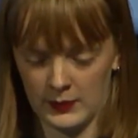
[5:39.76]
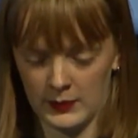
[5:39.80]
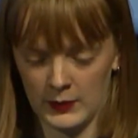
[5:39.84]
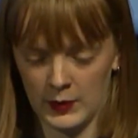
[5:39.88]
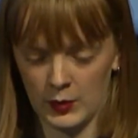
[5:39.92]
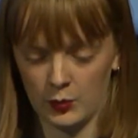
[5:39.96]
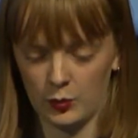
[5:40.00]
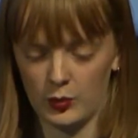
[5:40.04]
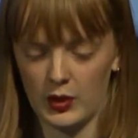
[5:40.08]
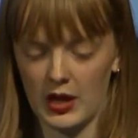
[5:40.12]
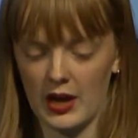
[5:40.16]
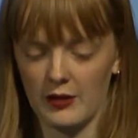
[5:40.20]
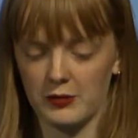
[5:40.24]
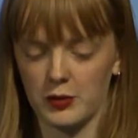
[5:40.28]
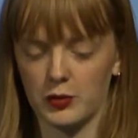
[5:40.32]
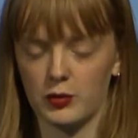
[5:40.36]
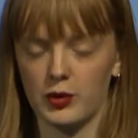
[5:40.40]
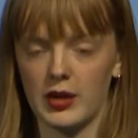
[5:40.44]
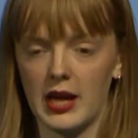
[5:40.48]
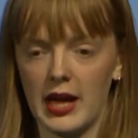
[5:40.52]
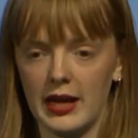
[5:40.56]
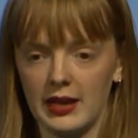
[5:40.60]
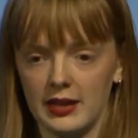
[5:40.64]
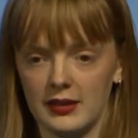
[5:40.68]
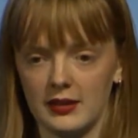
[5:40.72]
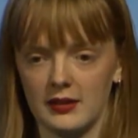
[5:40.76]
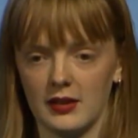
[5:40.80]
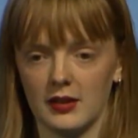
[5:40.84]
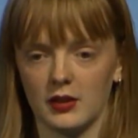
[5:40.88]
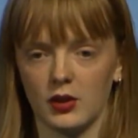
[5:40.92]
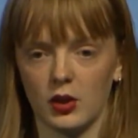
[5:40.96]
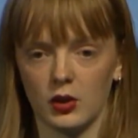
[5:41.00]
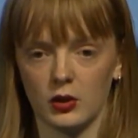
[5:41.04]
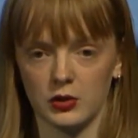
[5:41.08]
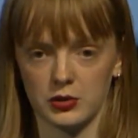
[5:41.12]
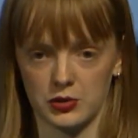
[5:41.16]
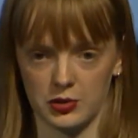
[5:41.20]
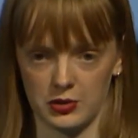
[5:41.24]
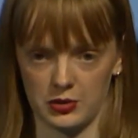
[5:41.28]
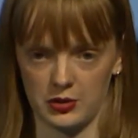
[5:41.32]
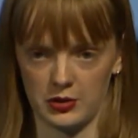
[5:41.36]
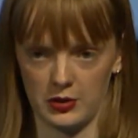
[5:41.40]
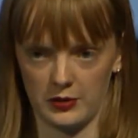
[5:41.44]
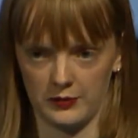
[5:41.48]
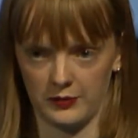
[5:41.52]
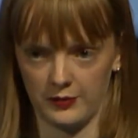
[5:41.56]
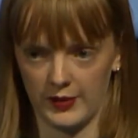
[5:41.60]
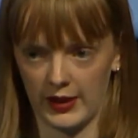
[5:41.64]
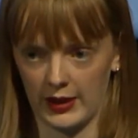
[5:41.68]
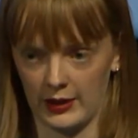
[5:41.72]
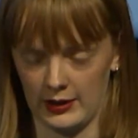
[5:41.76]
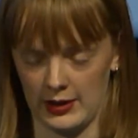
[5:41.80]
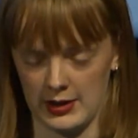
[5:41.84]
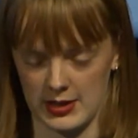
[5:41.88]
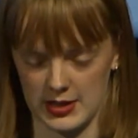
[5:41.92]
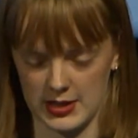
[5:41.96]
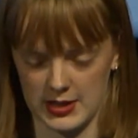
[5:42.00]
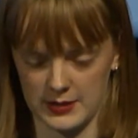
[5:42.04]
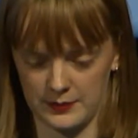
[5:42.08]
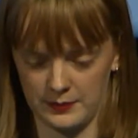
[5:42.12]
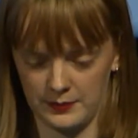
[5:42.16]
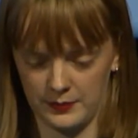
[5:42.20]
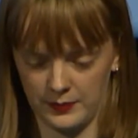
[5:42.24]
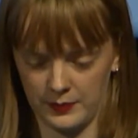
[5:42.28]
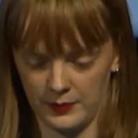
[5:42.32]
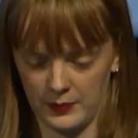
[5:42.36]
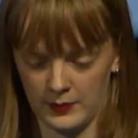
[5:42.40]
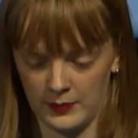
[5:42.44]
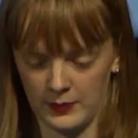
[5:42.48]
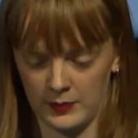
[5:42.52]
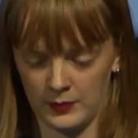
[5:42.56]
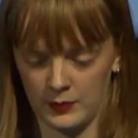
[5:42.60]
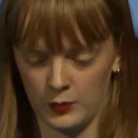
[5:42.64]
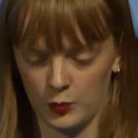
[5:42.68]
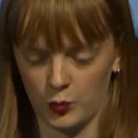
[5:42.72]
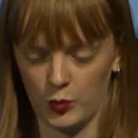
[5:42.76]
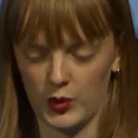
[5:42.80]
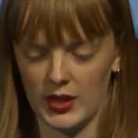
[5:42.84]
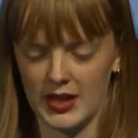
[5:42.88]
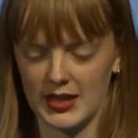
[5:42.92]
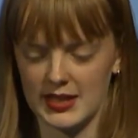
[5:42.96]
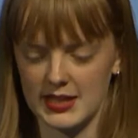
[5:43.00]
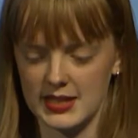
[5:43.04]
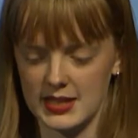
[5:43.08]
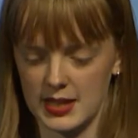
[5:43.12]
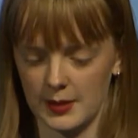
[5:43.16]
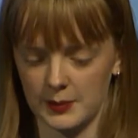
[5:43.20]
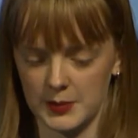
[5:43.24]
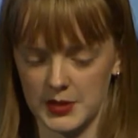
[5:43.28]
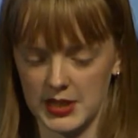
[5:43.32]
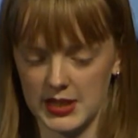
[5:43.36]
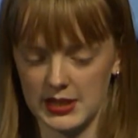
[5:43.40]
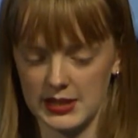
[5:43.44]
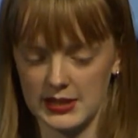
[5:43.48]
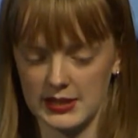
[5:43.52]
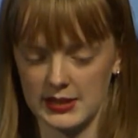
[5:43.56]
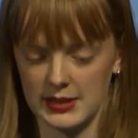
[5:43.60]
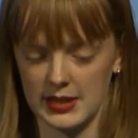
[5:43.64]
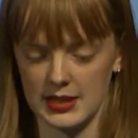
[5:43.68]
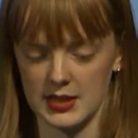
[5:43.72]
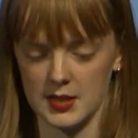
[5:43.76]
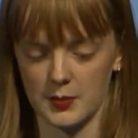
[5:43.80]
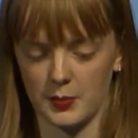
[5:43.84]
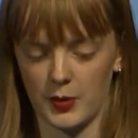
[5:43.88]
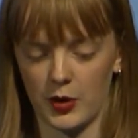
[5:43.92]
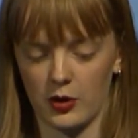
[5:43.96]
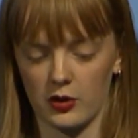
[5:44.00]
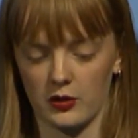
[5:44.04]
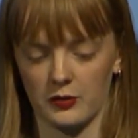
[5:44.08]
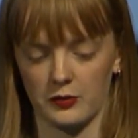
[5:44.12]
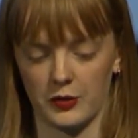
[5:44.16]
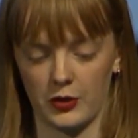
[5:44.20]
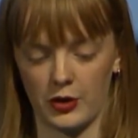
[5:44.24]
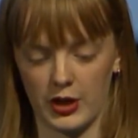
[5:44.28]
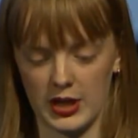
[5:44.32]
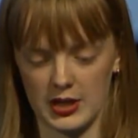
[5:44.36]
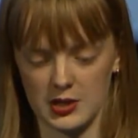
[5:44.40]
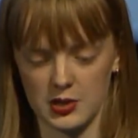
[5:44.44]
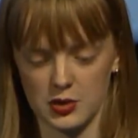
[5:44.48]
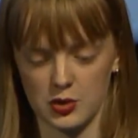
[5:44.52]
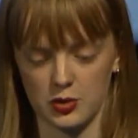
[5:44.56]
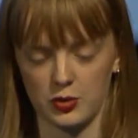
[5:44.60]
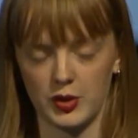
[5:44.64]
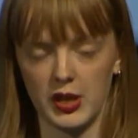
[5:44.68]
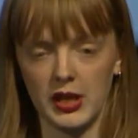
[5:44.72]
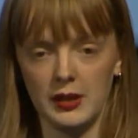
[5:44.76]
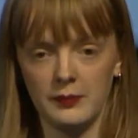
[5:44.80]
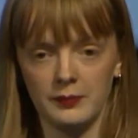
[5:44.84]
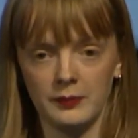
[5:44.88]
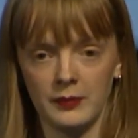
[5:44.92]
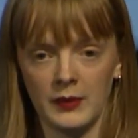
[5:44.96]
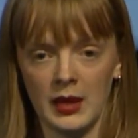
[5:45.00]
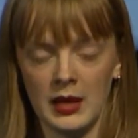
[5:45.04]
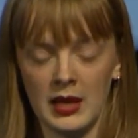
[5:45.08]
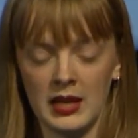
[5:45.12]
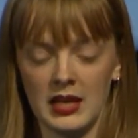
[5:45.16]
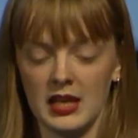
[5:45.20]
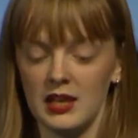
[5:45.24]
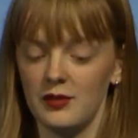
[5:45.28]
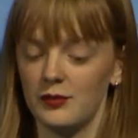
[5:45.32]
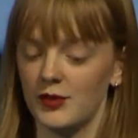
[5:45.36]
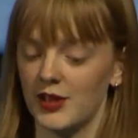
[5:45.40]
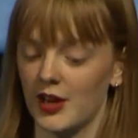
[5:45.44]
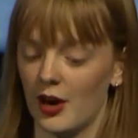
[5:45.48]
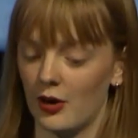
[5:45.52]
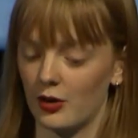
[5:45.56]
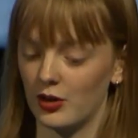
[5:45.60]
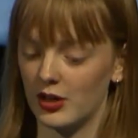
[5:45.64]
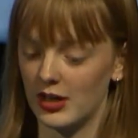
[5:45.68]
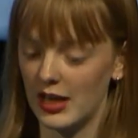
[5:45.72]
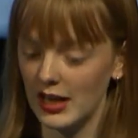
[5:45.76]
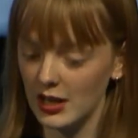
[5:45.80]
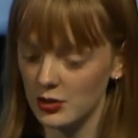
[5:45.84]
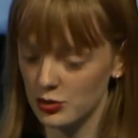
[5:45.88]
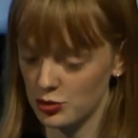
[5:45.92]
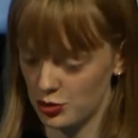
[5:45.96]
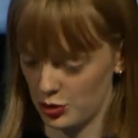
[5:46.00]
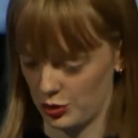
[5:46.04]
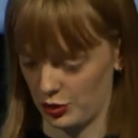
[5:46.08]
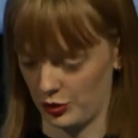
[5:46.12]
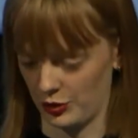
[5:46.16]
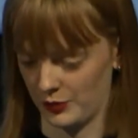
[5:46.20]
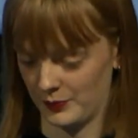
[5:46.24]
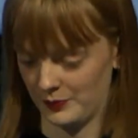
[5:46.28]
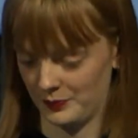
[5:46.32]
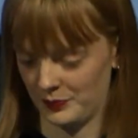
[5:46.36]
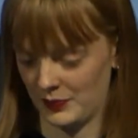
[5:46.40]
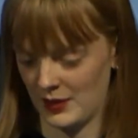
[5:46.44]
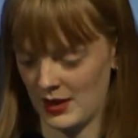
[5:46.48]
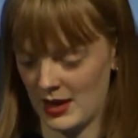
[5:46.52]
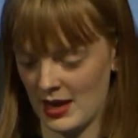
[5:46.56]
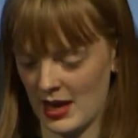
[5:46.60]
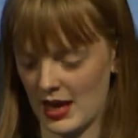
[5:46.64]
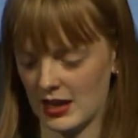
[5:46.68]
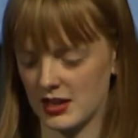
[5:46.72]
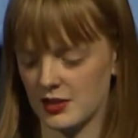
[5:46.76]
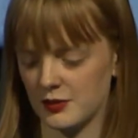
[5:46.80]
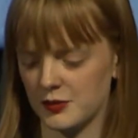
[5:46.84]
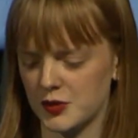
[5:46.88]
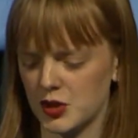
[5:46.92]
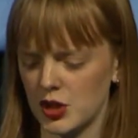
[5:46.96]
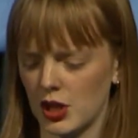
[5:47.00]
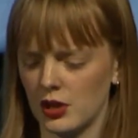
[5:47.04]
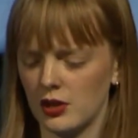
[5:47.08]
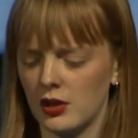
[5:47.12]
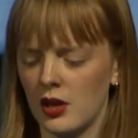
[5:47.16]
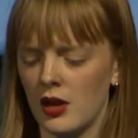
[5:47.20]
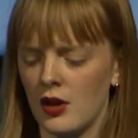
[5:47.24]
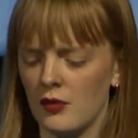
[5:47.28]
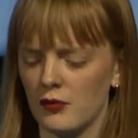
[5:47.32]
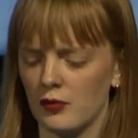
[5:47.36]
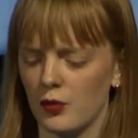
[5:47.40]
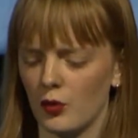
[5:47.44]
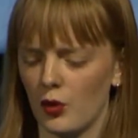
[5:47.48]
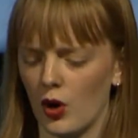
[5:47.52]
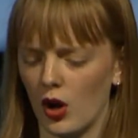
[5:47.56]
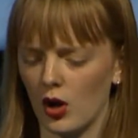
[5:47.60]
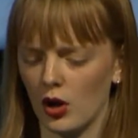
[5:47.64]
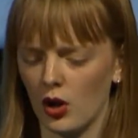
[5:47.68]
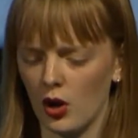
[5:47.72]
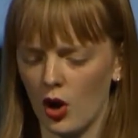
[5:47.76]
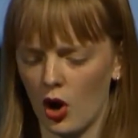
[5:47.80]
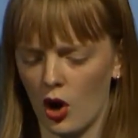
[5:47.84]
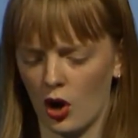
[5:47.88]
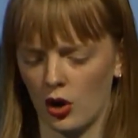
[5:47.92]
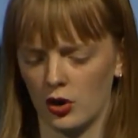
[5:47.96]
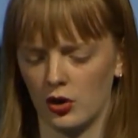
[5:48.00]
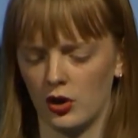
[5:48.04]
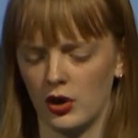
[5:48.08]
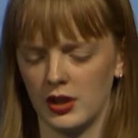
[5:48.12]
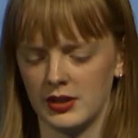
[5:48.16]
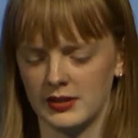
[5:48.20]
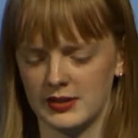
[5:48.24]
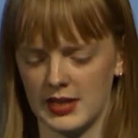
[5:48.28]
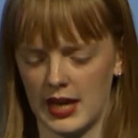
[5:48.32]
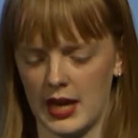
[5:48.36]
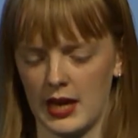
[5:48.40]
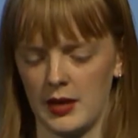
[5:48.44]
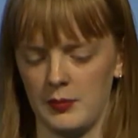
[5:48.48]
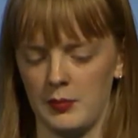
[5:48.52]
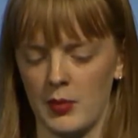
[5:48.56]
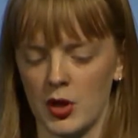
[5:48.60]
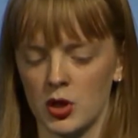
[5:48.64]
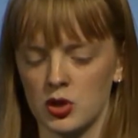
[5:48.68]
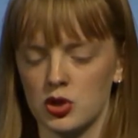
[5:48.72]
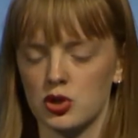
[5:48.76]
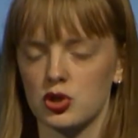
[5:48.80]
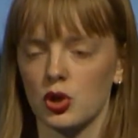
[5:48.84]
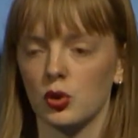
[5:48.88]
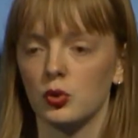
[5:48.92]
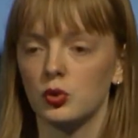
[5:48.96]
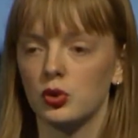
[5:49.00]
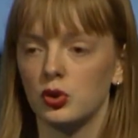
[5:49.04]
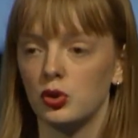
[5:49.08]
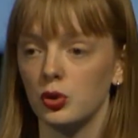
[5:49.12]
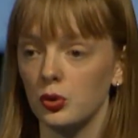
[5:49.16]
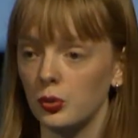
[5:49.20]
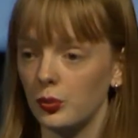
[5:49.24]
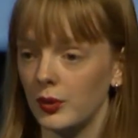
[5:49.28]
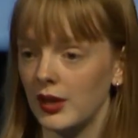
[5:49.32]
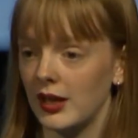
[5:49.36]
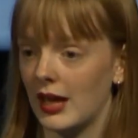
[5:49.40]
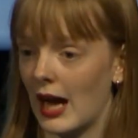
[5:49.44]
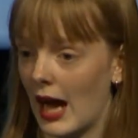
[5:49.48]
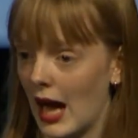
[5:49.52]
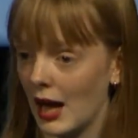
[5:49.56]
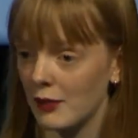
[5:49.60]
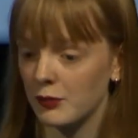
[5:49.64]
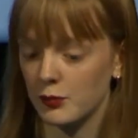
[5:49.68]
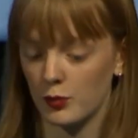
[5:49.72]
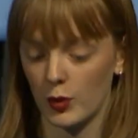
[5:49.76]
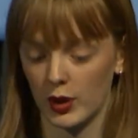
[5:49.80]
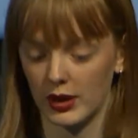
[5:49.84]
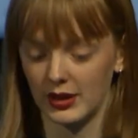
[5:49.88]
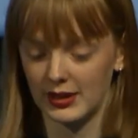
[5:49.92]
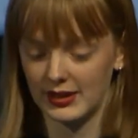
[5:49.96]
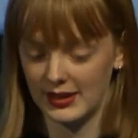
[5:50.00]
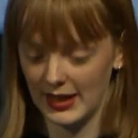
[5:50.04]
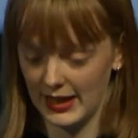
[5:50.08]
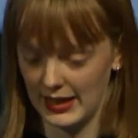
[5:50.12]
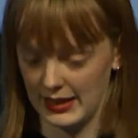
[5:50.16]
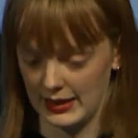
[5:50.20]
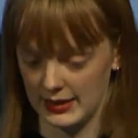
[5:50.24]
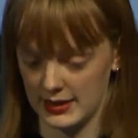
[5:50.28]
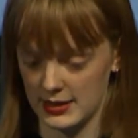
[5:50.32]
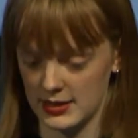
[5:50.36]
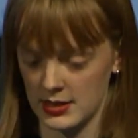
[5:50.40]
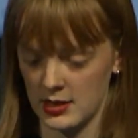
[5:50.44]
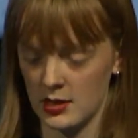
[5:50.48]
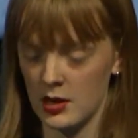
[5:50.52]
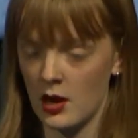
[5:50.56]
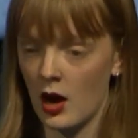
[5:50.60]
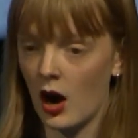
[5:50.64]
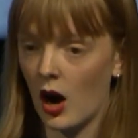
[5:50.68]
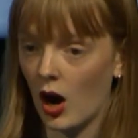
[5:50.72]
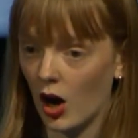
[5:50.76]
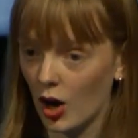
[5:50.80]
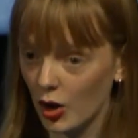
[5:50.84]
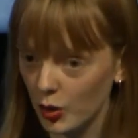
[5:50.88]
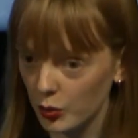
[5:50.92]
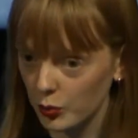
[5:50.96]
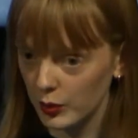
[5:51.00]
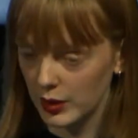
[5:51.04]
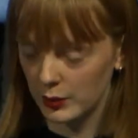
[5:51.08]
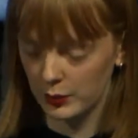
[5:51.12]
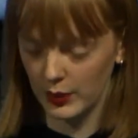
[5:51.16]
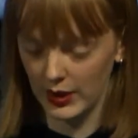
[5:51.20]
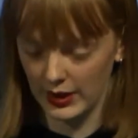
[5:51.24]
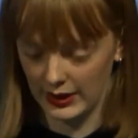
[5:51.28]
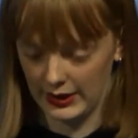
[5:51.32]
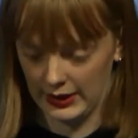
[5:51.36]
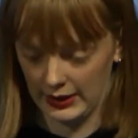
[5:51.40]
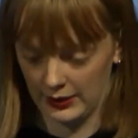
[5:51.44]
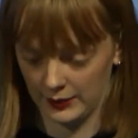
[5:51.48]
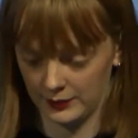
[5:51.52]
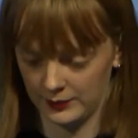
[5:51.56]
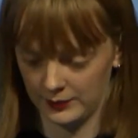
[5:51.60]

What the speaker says: We have created a culture of violence. We accept it as a part of our history, even our nature, and have done for a long time. So do we have what it takes? Are we willing?